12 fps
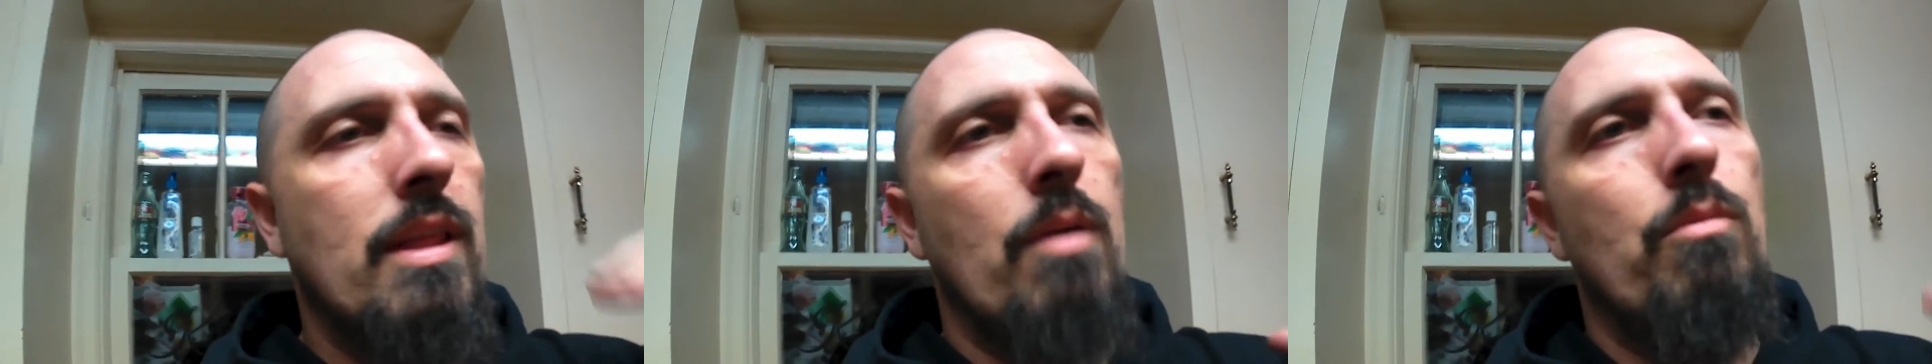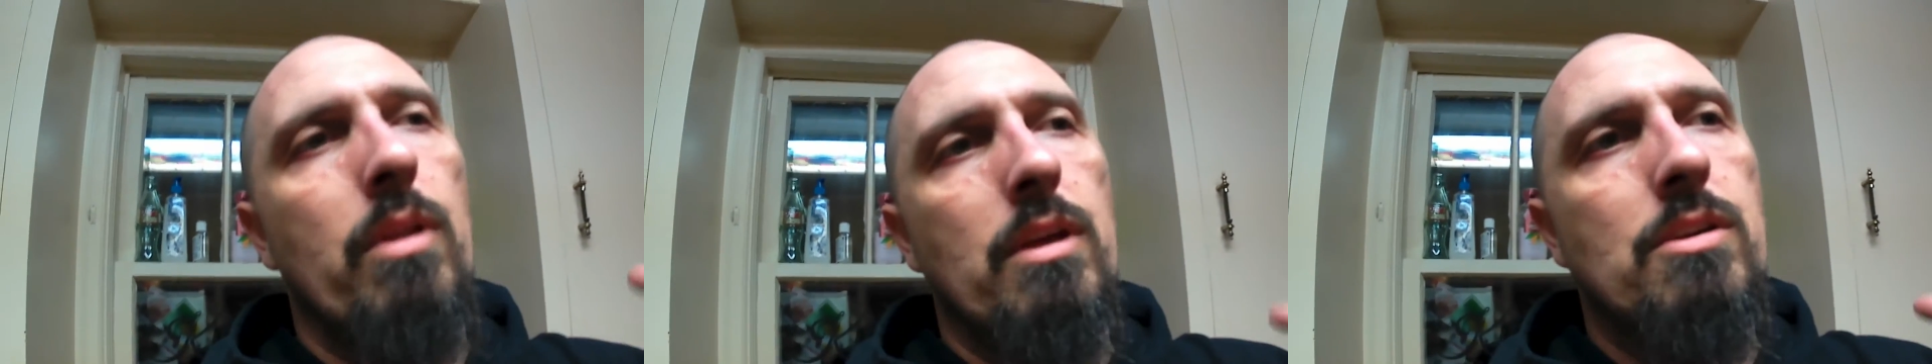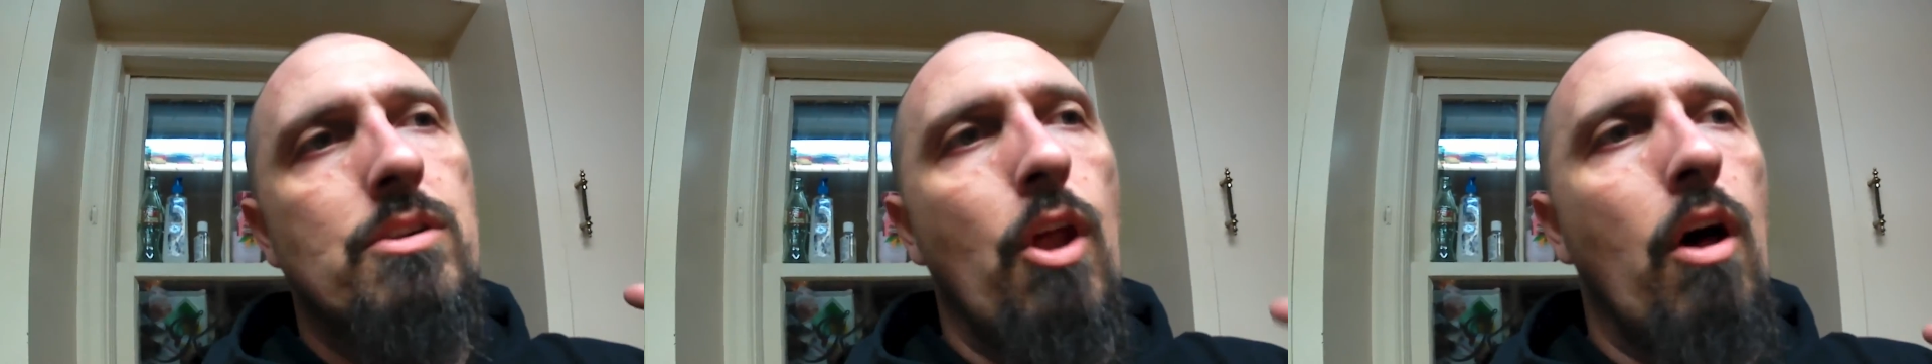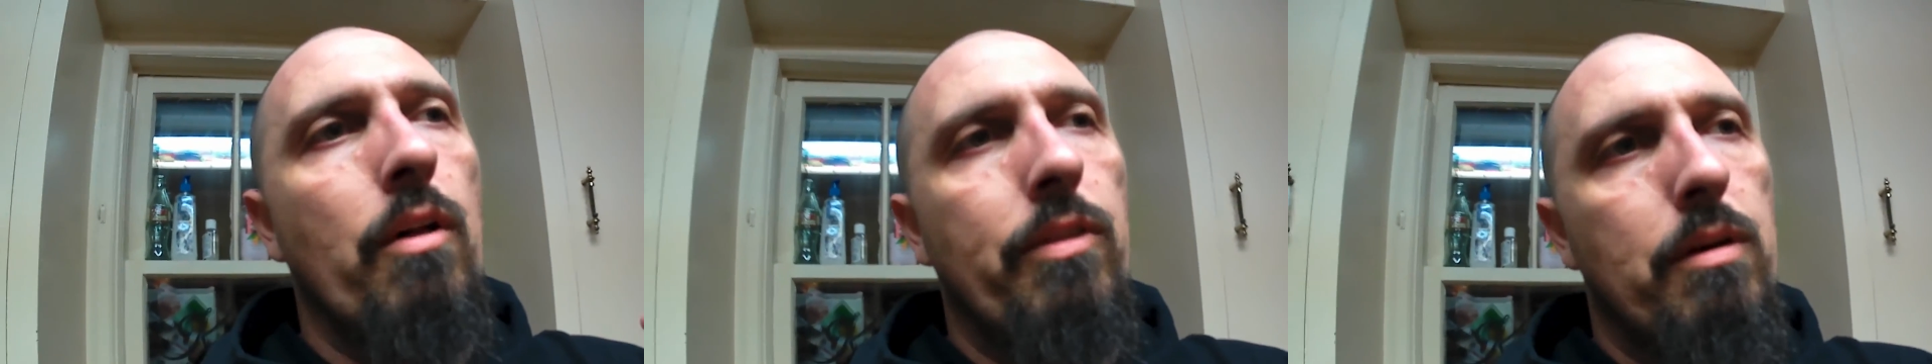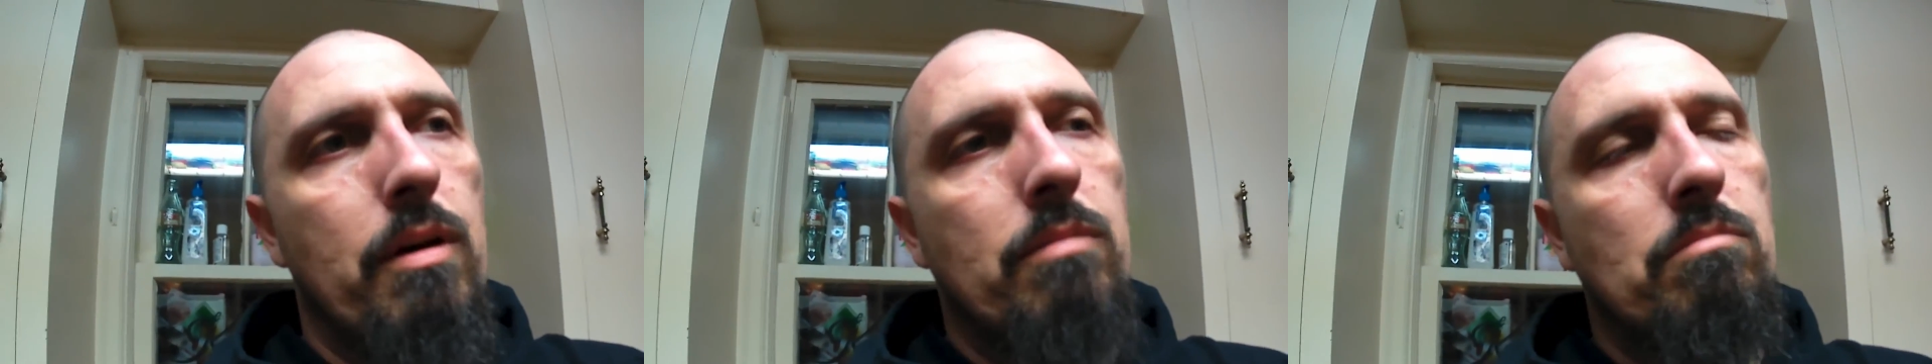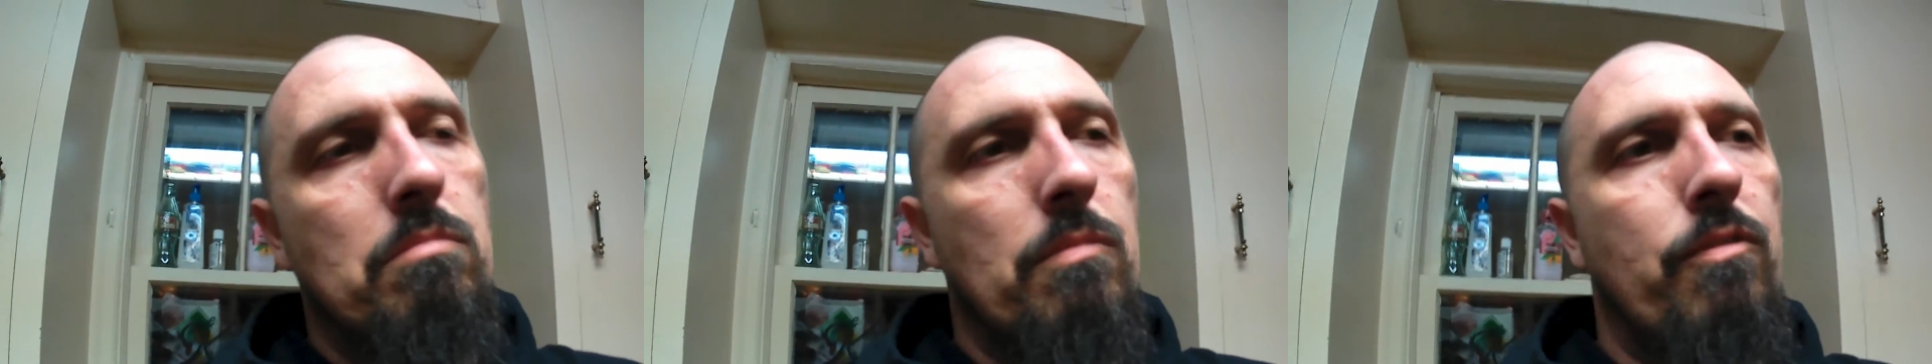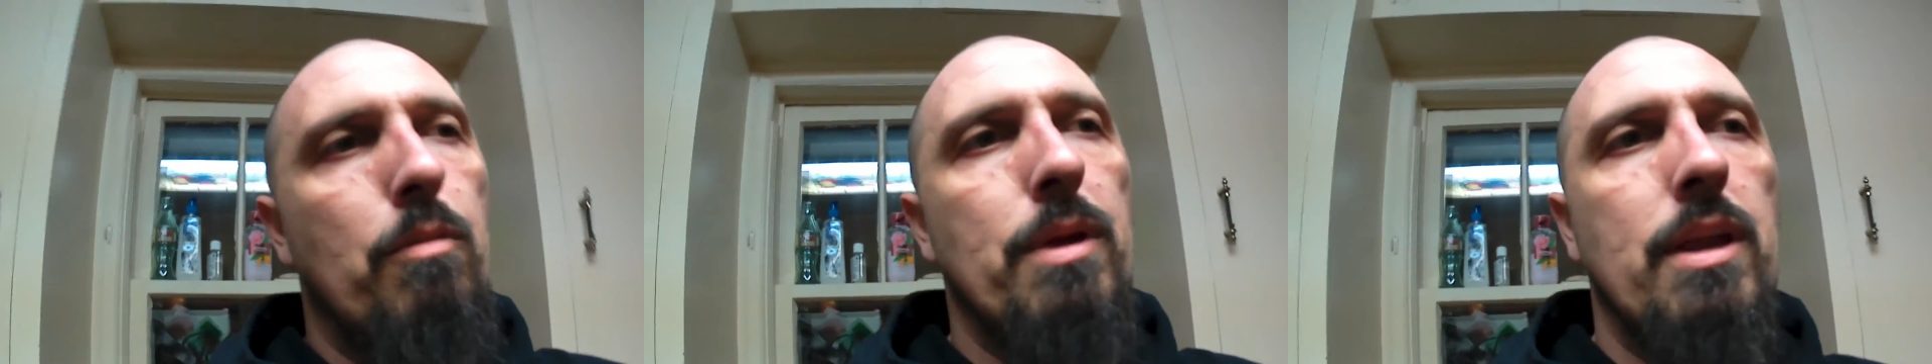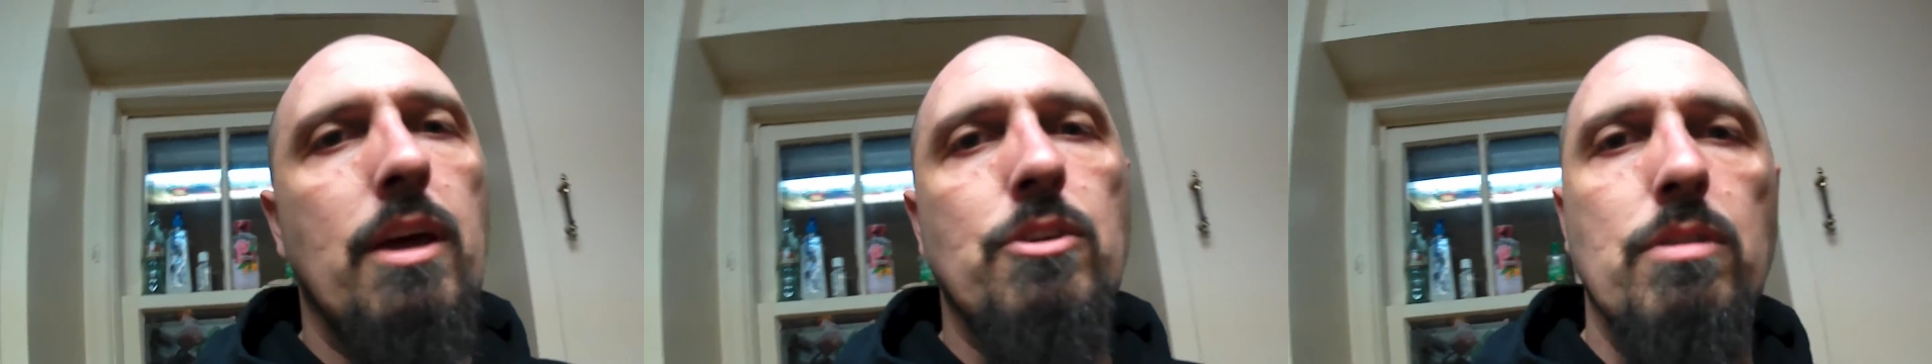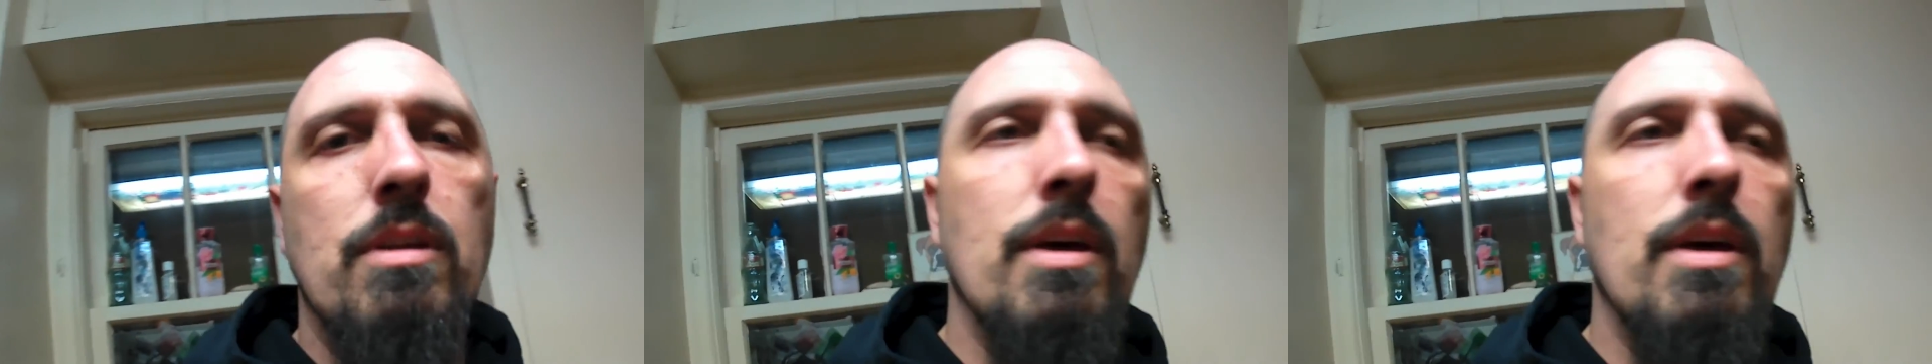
that really stalled the fermentation.